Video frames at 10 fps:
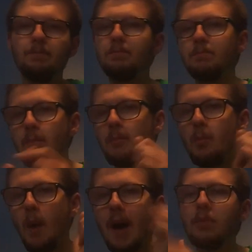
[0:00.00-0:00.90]

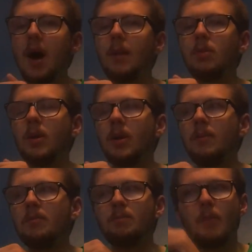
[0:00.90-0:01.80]
My
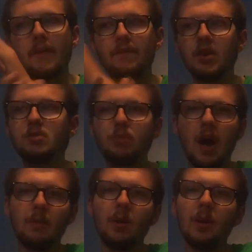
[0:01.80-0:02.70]
first
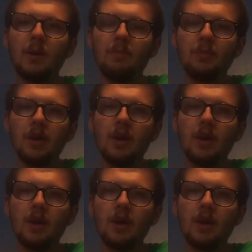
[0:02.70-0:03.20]
problem,